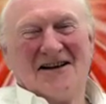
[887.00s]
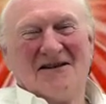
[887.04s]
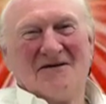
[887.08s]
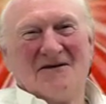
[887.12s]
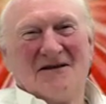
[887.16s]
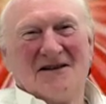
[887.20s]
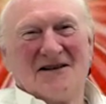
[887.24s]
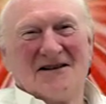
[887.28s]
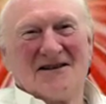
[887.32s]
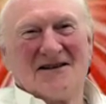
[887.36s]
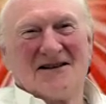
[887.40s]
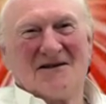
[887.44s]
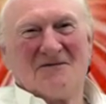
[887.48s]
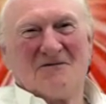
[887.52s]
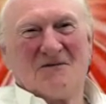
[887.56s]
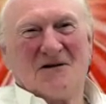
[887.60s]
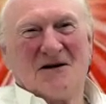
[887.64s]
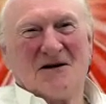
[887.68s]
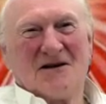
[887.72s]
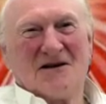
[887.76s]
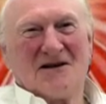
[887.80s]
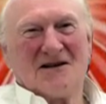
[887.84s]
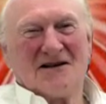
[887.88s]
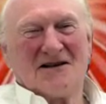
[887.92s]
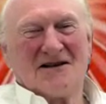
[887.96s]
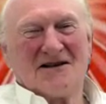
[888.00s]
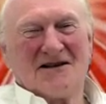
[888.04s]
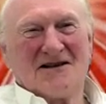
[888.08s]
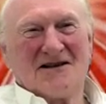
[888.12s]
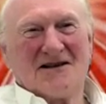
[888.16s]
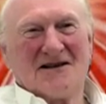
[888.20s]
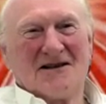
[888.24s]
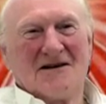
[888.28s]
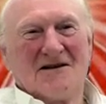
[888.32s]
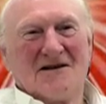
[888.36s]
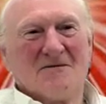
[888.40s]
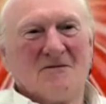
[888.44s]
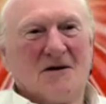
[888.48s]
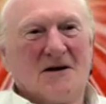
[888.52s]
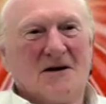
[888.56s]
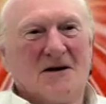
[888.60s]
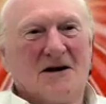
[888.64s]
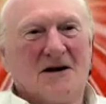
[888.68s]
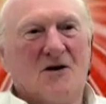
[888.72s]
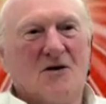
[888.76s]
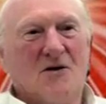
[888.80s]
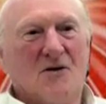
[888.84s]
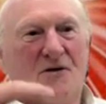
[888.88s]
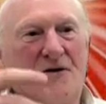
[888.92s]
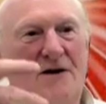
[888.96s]
But the
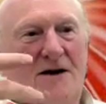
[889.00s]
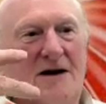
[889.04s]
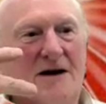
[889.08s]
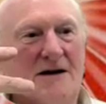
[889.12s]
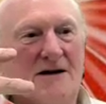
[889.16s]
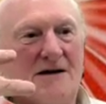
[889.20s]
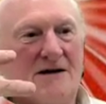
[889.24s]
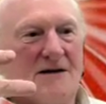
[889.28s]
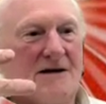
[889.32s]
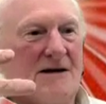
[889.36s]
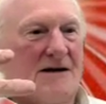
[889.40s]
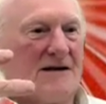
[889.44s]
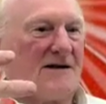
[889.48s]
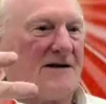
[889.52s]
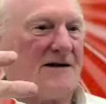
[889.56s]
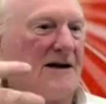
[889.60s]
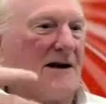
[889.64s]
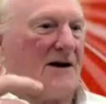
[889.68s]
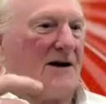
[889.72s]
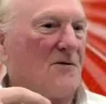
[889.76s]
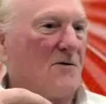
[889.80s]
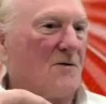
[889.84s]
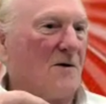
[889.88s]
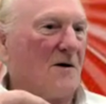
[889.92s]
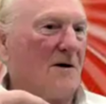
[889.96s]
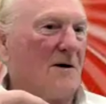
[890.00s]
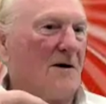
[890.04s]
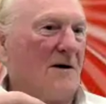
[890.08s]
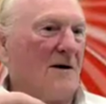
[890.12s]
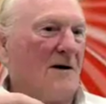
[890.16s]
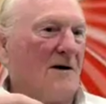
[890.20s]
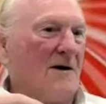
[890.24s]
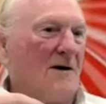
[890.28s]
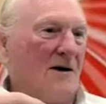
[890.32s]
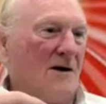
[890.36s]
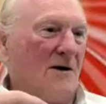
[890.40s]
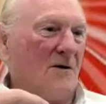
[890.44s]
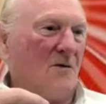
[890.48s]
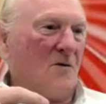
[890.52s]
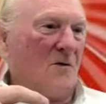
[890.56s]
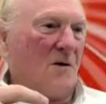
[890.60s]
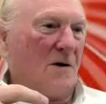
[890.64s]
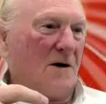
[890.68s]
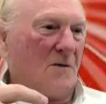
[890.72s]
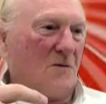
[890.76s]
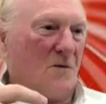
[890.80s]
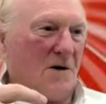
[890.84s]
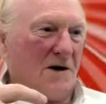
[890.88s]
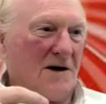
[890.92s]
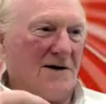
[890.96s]
whole thing is it's our
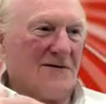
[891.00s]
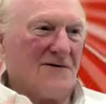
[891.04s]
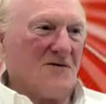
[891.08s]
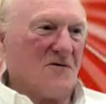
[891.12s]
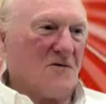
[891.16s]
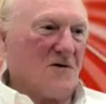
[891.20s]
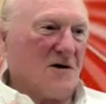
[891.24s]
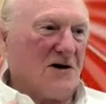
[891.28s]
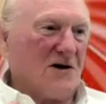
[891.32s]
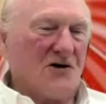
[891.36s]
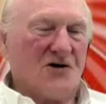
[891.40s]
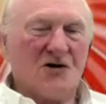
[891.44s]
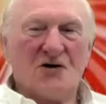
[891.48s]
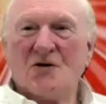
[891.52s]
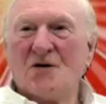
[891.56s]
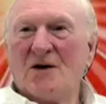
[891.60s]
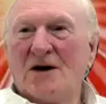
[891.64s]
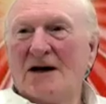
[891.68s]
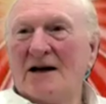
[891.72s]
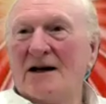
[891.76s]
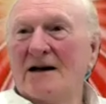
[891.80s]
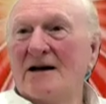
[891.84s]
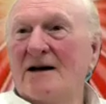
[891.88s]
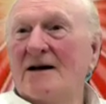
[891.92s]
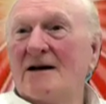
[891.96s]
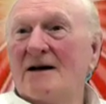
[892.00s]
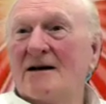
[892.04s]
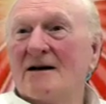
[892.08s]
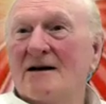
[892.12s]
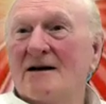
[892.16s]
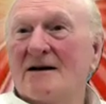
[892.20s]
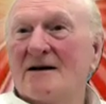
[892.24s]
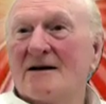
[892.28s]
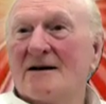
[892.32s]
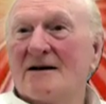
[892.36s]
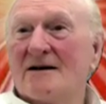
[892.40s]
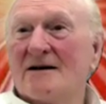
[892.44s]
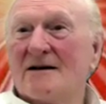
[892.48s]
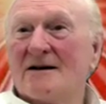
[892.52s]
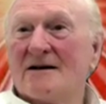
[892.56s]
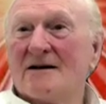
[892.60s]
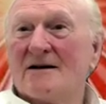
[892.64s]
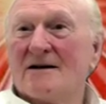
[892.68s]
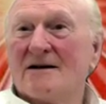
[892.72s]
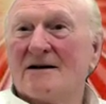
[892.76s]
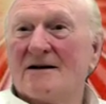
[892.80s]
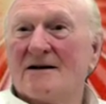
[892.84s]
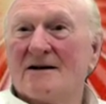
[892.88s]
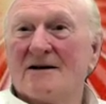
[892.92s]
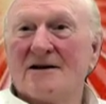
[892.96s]
whatever we're doing,
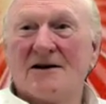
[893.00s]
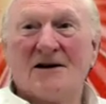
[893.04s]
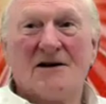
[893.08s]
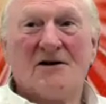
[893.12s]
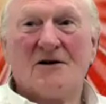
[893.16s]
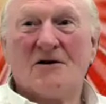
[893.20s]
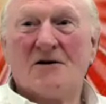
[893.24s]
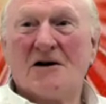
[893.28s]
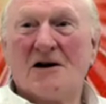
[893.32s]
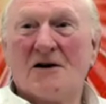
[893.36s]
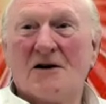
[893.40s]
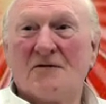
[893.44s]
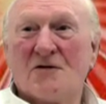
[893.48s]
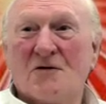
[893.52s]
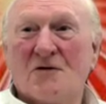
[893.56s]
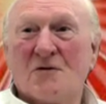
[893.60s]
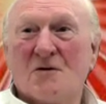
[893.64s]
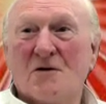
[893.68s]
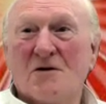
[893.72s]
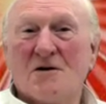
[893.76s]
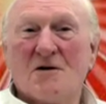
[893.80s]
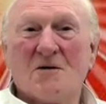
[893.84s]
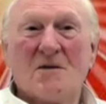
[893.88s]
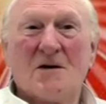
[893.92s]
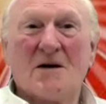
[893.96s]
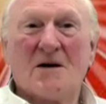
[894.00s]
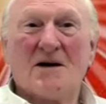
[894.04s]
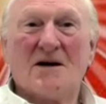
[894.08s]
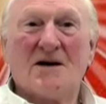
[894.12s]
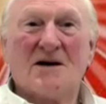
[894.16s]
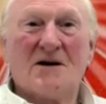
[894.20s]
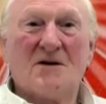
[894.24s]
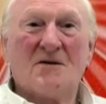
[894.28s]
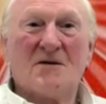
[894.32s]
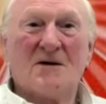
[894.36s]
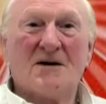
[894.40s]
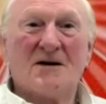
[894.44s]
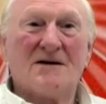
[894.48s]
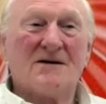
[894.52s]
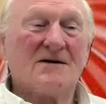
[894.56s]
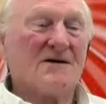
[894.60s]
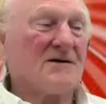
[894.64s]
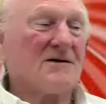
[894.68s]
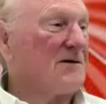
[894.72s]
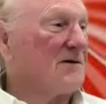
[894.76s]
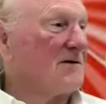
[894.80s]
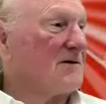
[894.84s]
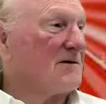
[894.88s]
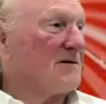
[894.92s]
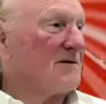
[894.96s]
you don't have to worry about anyone
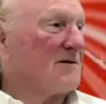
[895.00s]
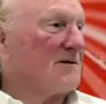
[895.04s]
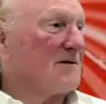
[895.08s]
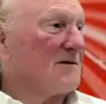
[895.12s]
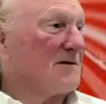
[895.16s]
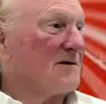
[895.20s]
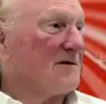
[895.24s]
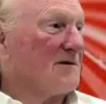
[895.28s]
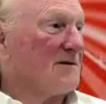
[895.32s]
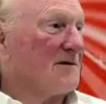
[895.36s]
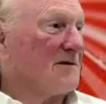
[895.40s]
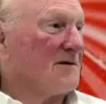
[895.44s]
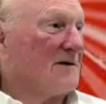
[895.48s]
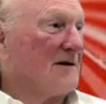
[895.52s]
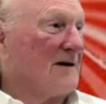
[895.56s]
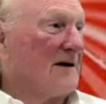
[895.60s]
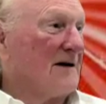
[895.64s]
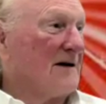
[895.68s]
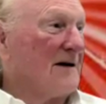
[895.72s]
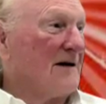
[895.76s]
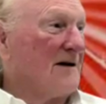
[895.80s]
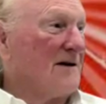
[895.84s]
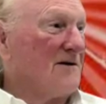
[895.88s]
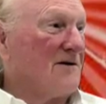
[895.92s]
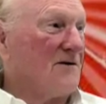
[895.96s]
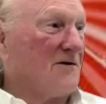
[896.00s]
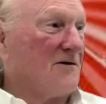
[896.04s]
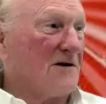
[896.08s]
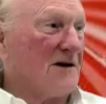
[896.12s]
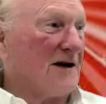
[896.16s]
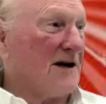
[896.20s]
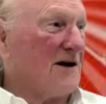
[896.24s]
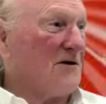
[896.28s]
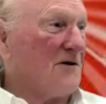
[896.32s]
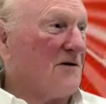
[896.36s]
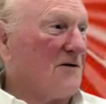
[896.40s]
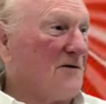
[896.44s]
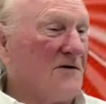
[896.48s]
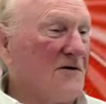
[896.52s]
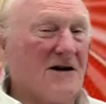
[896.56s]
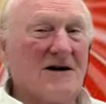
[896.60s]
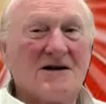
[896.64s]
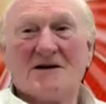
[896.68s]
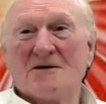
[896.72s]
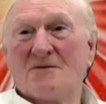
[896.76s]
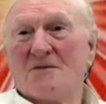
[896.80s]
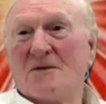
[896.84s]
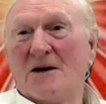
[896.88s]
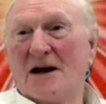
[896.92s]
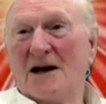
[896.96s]
else. You cannot fix
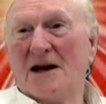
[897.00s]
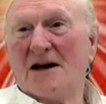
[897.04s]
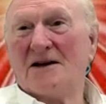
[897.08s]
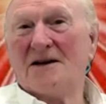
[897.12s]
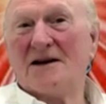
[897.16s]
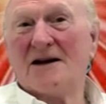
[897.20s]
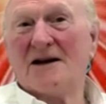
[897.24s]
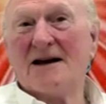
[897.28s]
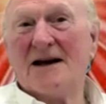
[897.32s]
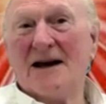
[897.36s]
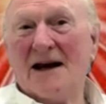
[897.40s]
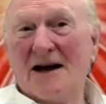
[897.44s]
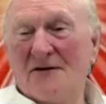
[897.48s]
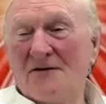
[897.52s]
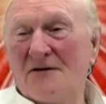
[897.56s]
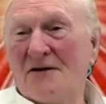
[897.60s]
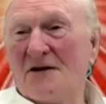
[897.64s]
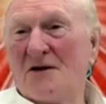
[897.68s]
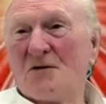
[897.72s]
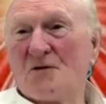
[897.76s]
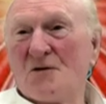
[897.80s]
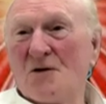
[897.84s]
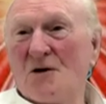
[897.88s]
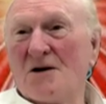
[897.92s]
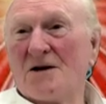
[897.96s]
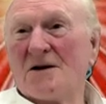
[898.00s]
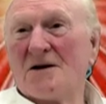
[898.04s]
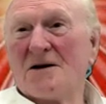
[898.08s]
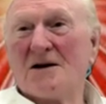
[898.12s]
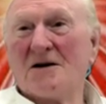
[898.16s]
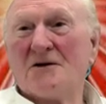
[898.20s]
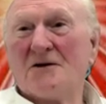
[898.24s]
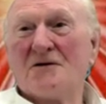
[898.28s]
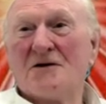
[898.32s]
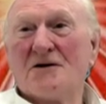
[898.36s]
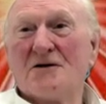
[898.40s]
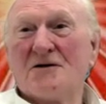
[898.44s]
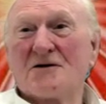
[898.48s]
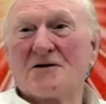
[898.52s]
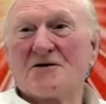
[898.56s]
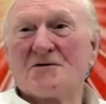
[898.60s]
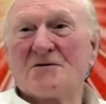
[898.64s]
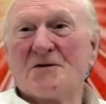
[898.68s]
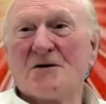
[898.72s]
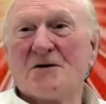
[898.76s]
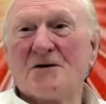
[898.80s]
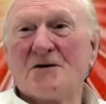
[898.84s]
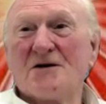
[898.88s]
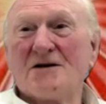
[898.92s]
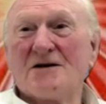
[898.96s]
them, and they have their right to have their
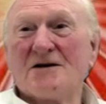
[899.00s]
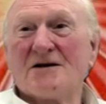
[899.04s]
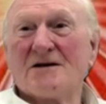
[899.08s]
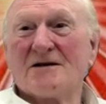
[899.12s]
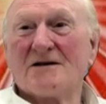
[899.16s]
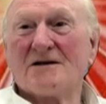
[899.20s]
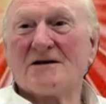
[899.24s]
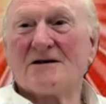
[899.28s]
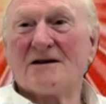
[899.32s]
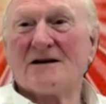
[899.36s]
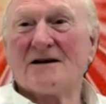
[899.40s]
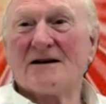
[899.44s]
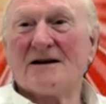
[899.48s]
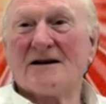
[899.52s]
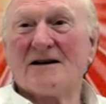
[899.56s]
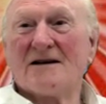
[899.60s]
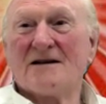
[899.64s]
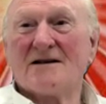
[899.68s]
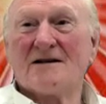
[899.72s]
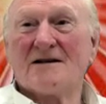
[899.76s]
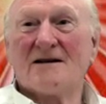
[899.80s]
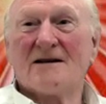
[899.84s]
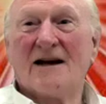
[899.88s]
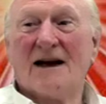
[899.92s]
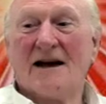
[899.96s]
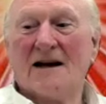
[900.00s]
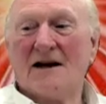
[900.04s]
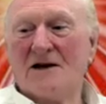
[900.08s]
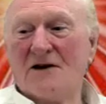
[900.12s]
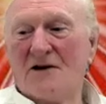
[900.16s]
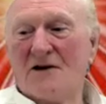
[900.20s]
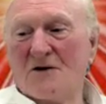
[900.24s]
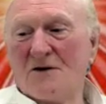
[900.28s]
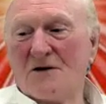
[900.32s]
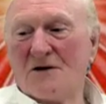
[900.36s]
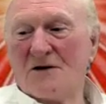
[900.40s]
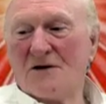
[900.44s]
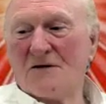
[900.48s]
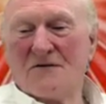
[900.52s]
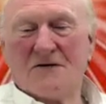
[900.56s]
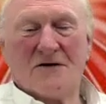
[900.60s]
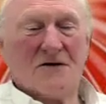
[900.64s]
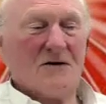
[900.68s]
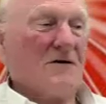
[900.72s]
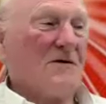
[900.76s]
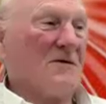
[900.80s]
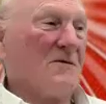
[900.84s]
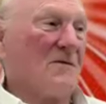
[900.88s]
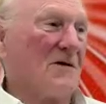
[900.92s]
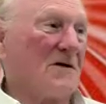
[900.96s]
experiences, and you're
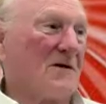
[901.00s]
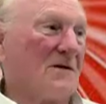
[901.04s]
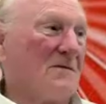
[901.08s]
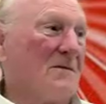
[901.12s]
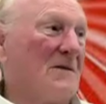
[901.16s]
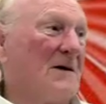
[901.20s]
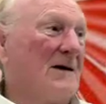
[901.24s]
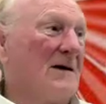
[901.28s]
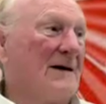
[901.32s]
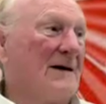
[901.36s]
interfering with them.